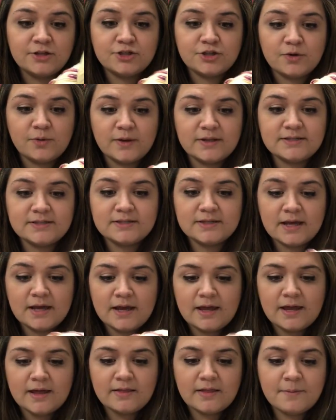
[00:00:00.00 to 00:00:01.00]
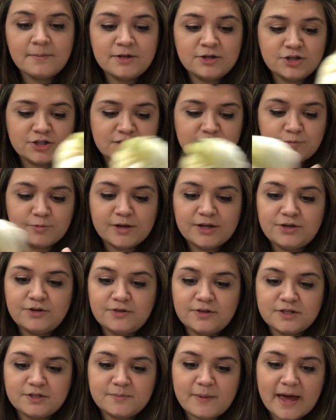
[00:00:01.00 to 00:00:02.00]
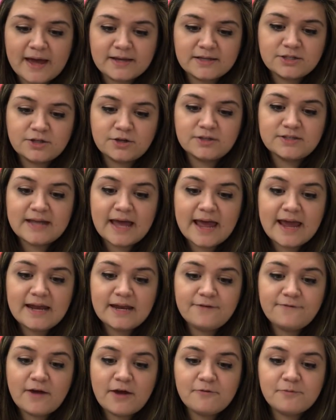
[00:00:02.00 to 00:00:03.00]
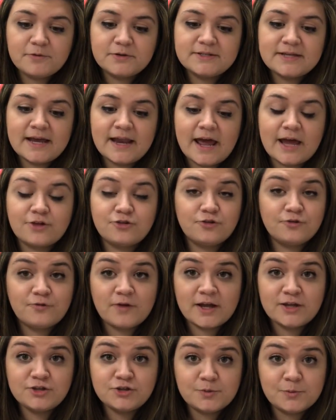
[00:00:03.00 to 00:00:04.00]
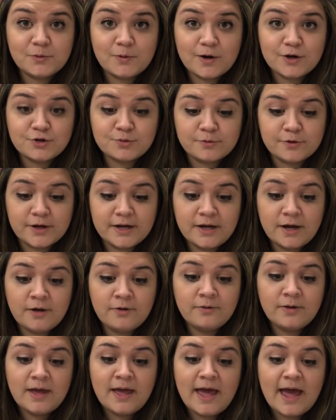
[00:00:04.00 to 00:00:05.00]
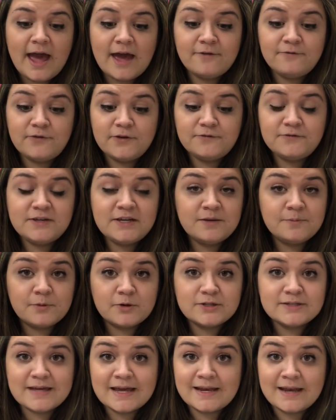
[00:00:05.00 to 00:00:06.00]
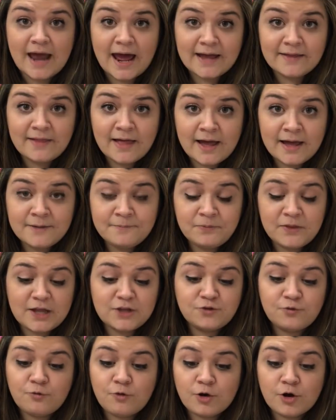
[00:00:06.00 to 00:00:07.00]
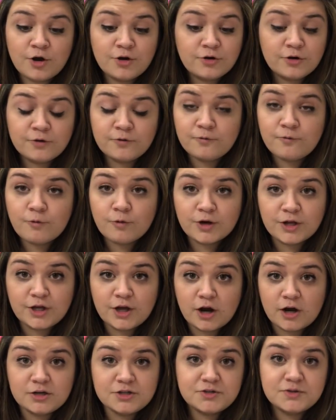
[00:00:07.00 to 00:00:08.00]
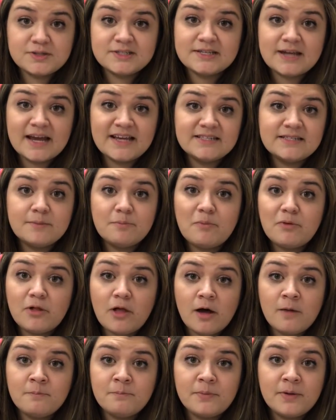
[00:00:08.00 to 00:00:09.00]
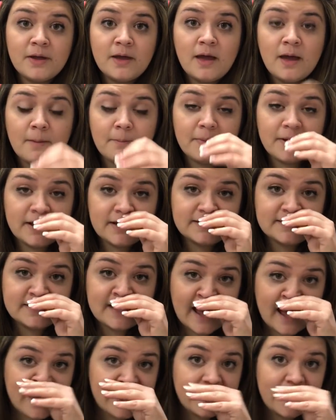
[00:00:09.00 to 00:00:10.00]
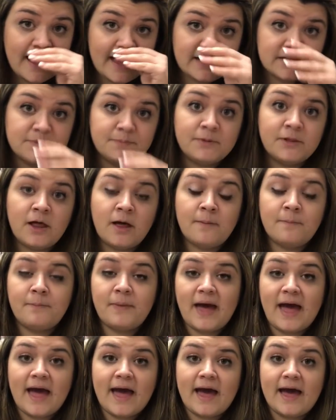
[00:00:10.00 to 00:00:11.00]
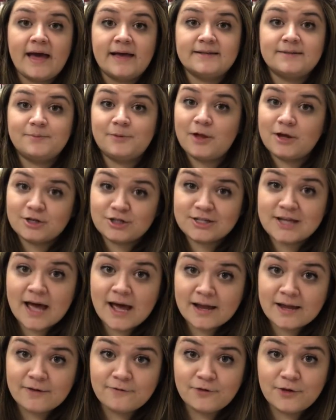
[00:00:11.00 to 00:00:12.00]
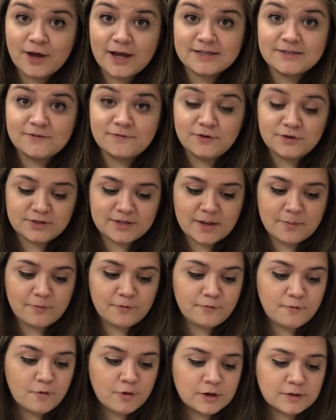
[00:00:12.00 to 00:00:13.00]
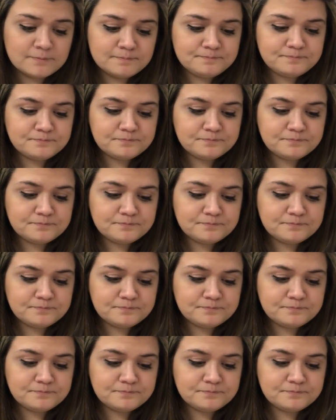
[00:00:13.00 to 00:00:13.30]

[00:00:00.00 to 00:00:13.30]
So it's, let me just read you the specs. So it's 85% extra fine superwash merino and 15% nylon. It's 440 yards, so it's nice and plump, but it's not as plump as plush sock, if you guys have used that before.